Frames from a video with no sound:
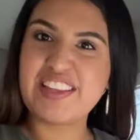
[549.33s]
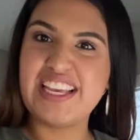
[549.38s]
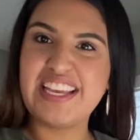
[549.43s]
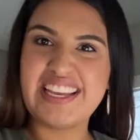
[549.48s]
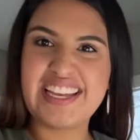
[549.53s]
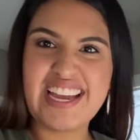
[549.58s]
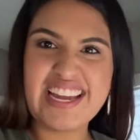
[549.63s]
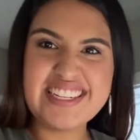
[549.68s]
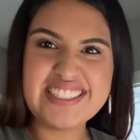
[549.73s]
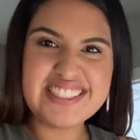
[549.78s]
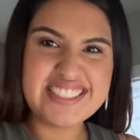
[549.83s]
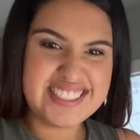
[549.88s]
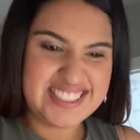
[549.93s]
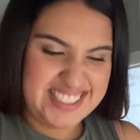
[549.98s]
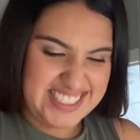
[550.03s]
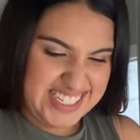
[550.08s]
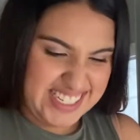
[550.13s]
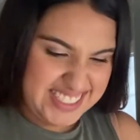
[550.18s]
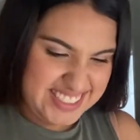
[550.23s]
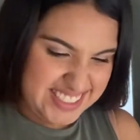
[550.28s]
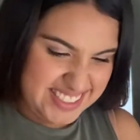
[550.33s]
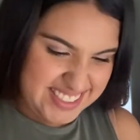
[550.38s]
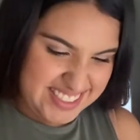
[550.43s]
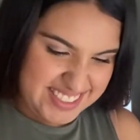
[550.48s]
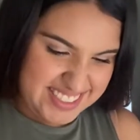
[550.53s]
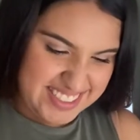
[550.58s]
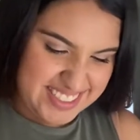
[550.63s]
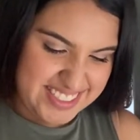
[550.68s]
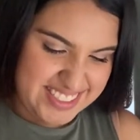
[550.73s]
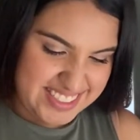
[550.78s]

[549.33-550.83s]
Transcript: it kind of sticks into